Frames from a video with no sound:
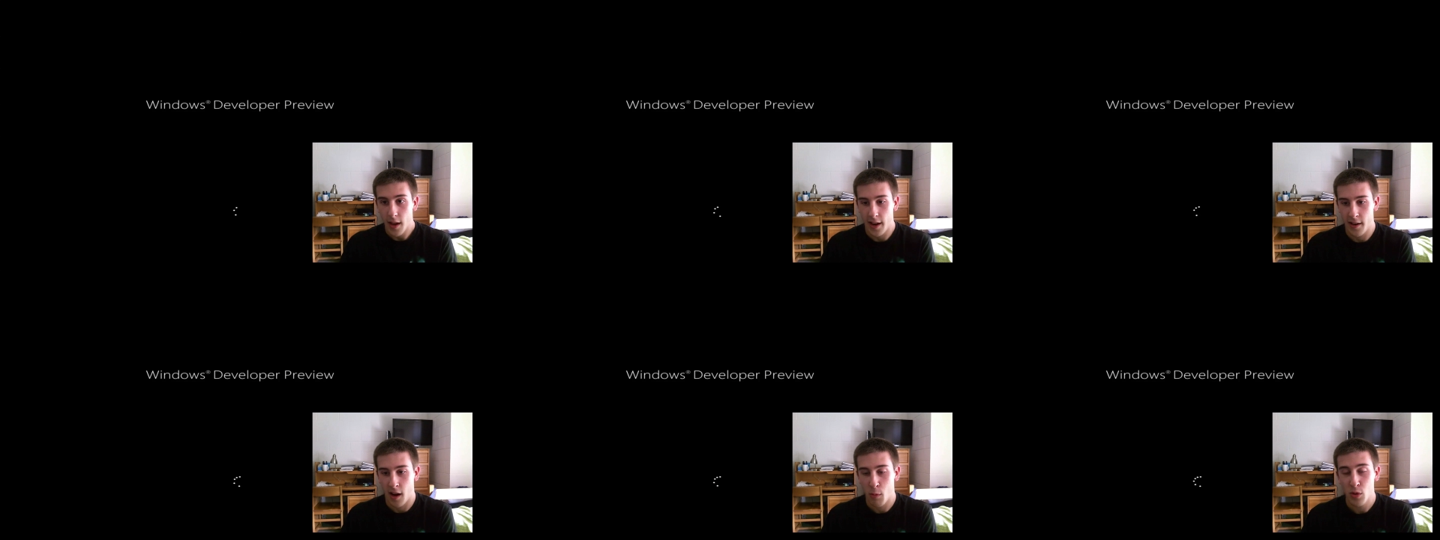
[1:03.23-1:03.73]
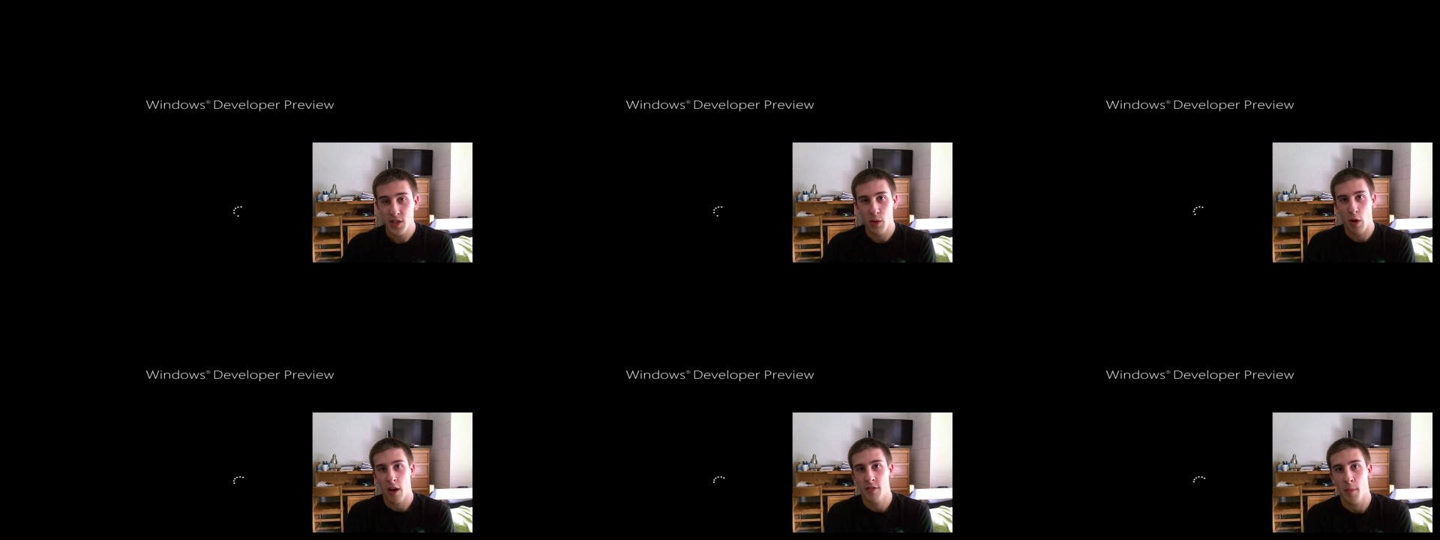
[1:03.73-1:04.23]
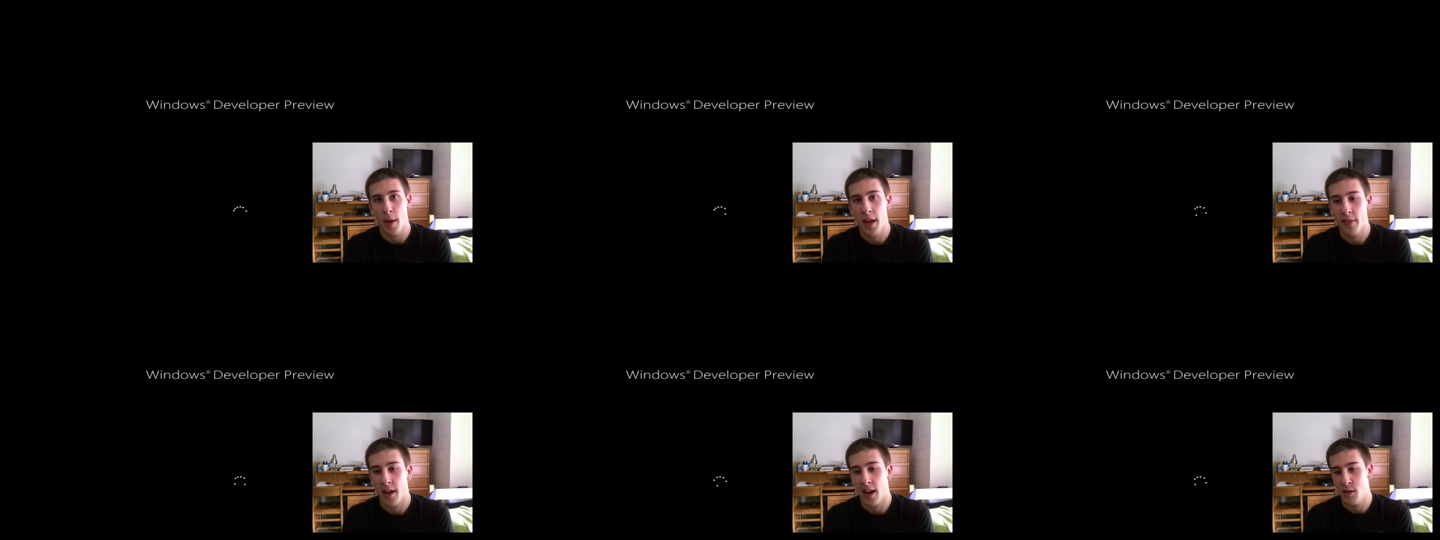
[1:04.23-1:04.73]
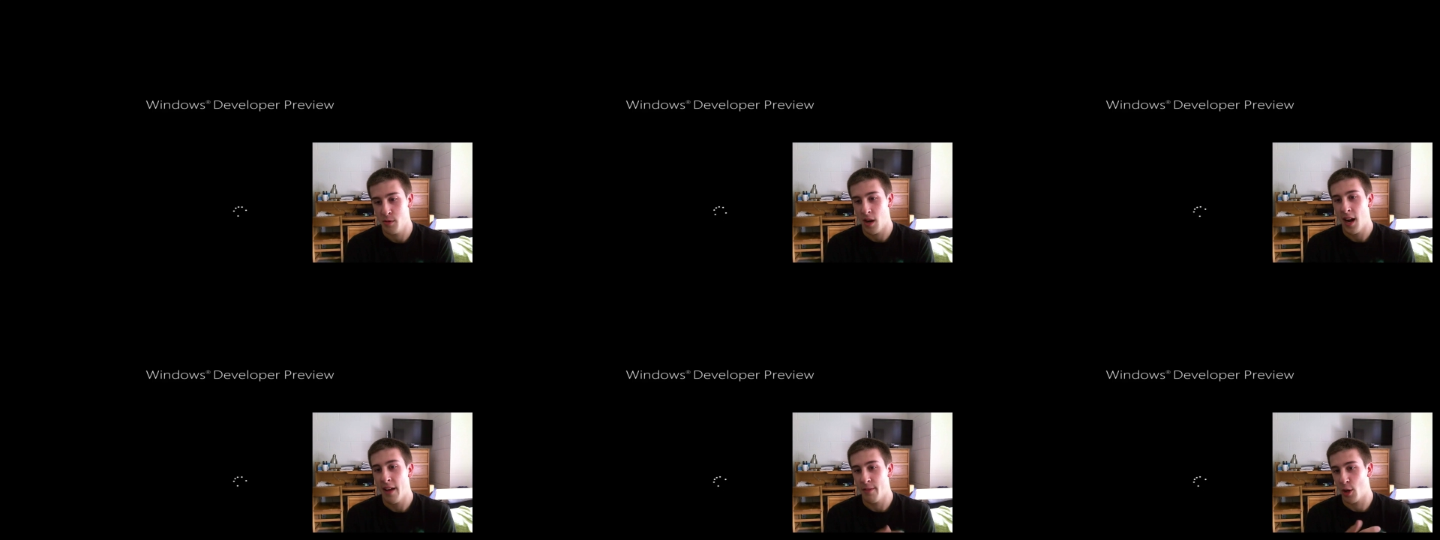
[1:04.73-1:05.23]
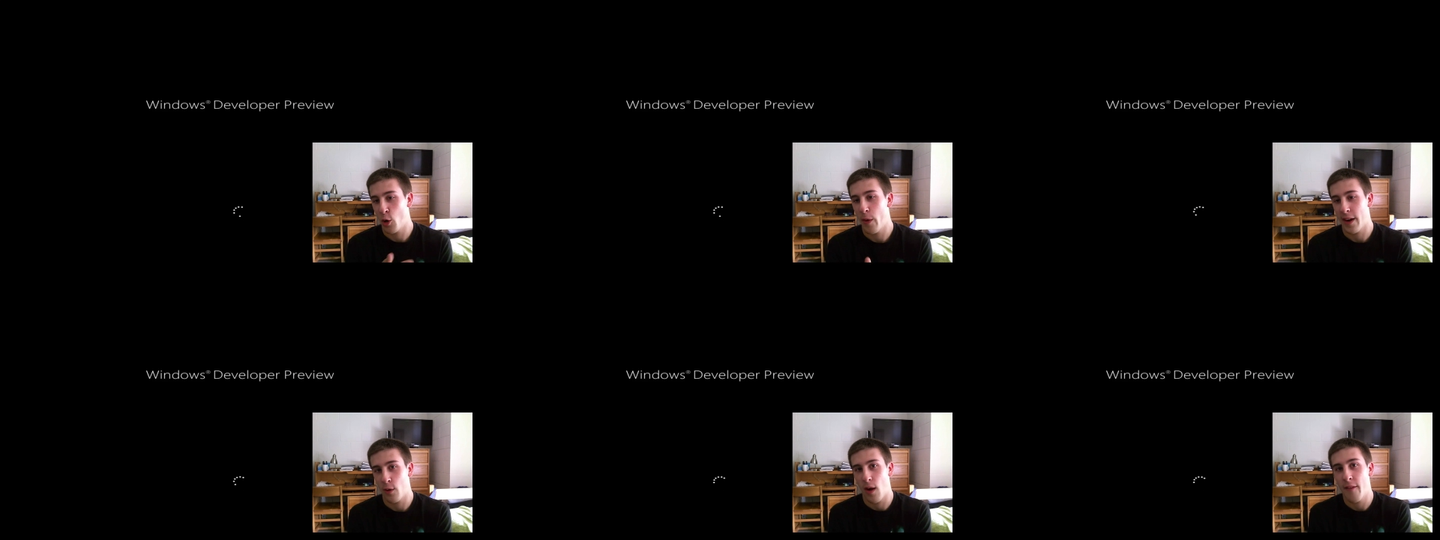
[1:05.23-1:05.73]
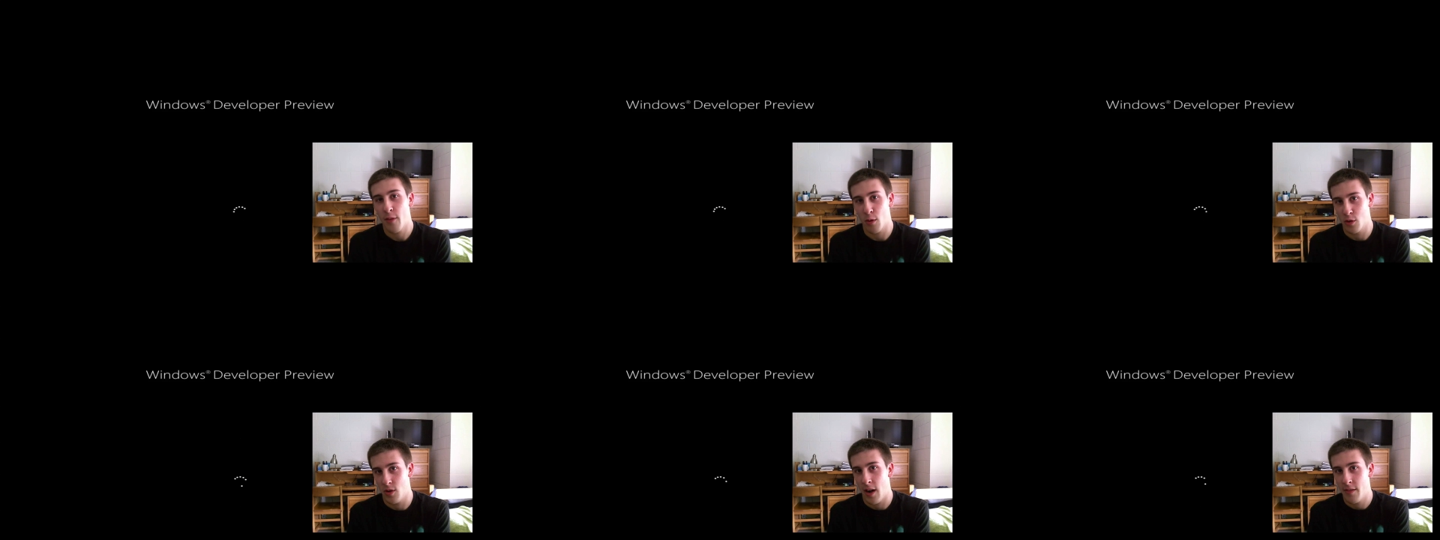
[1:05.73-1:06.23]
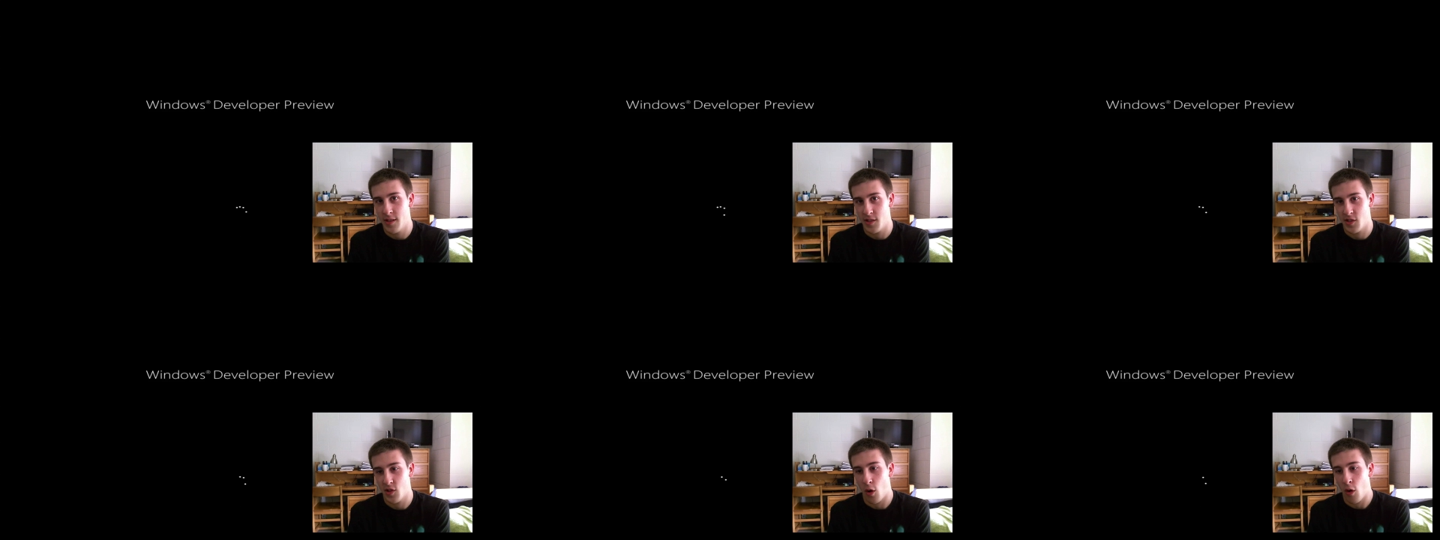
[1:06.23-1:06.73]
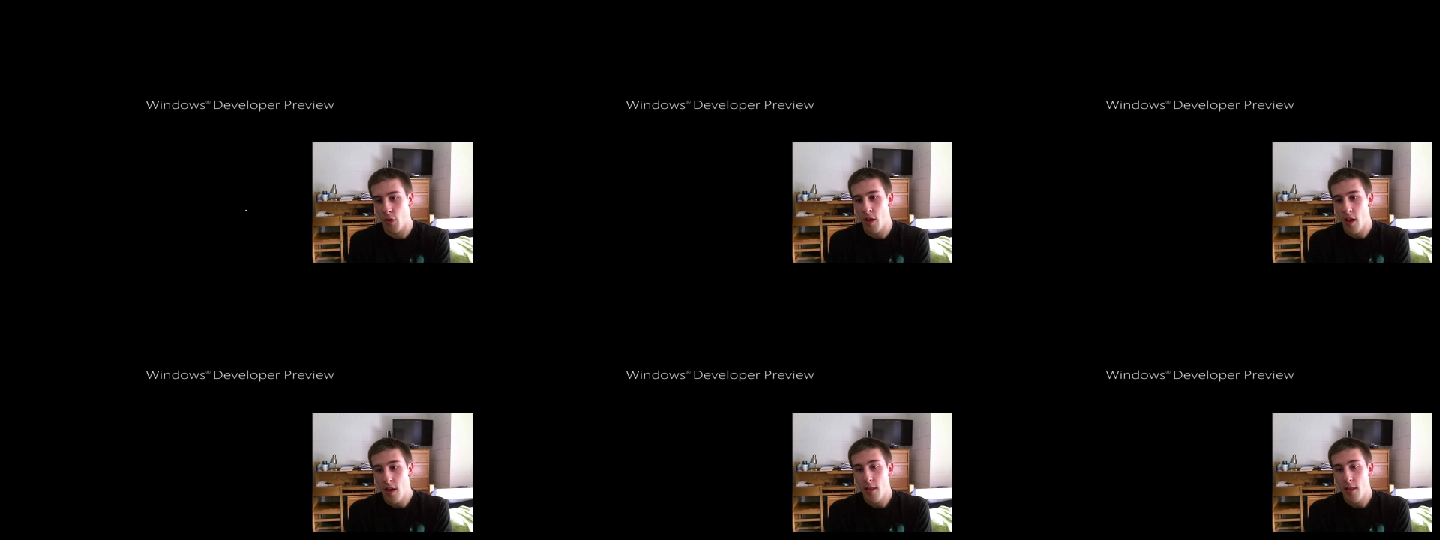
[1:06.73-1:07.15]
And I will say right off the bat that I do not have the correct graphical drivers installed.